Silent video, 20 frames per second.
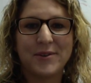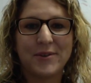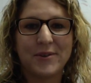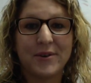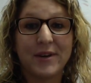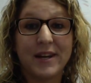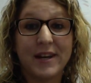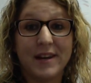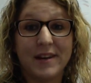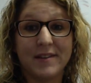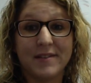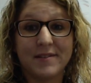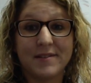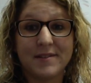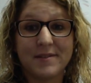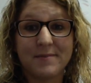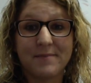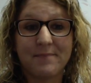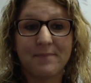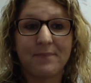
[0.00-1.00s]

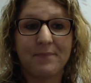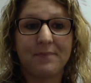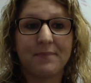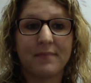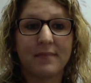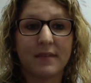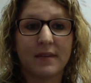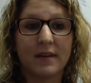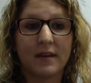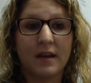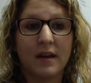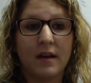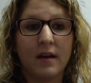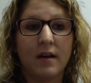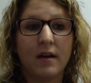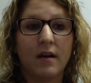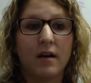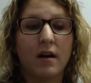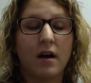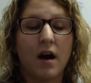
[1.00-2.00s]
Greetings.
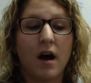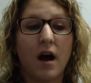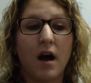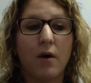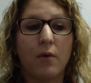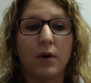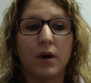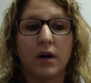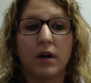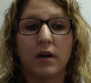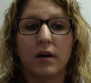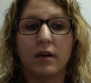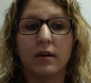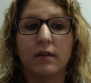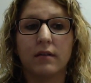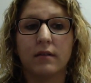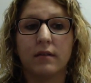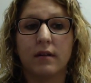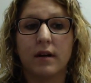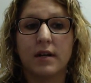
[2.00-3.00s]

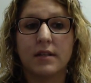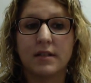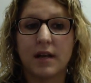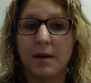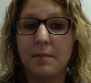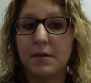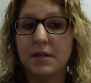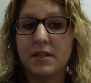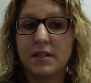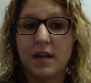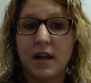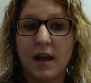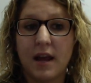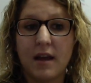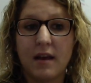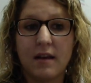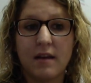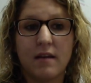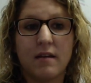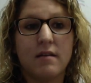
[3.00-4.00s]
Our assignment
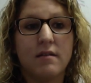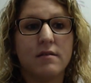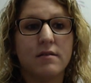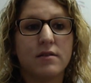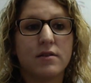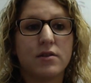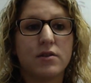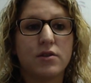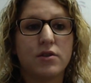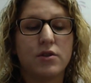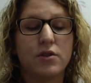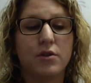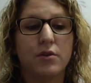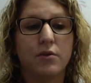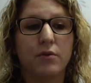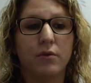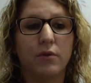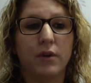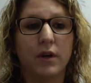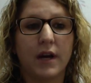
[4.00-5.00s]
today is
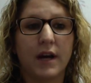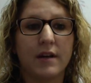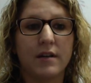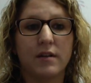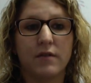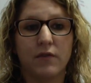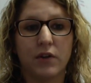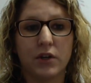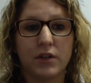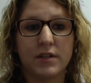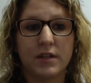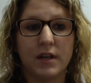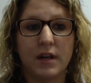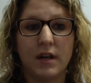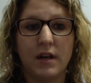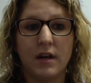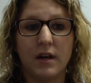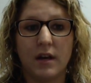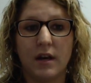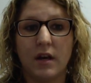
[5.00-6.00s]
to look at
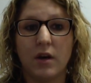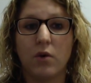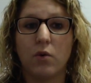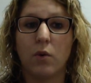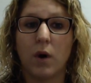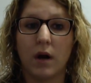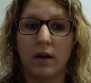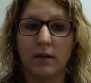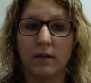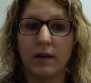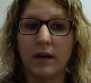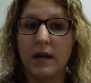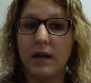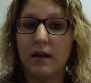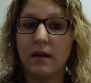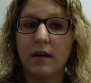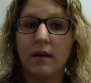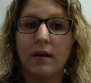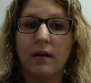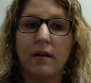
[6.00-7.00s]
diversity and
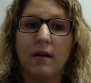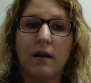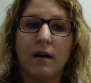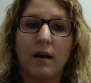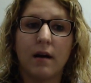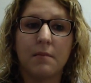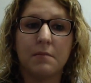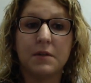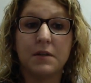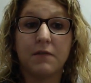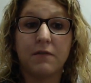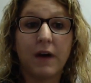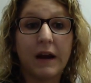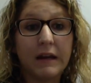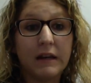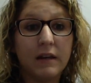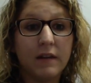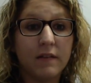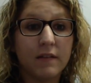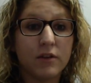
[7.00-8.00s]
equality,
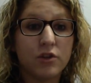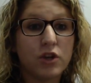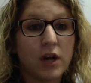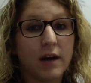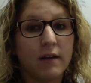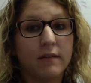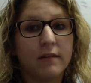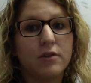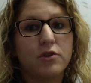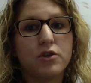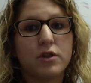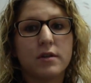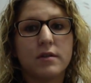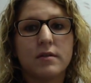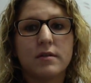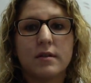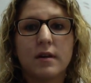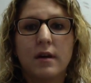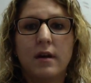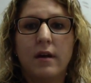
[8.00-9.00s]
defining the
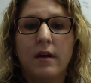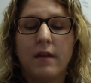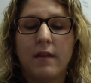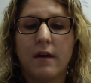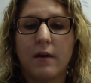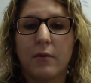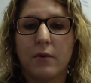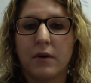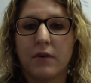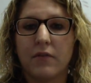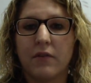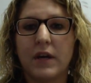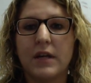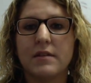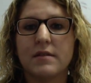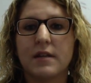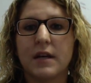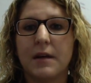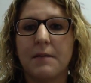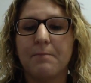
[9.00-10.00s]
challenges that we're
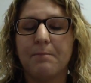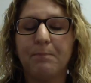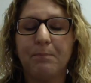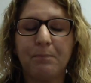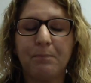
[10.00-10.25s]
facing.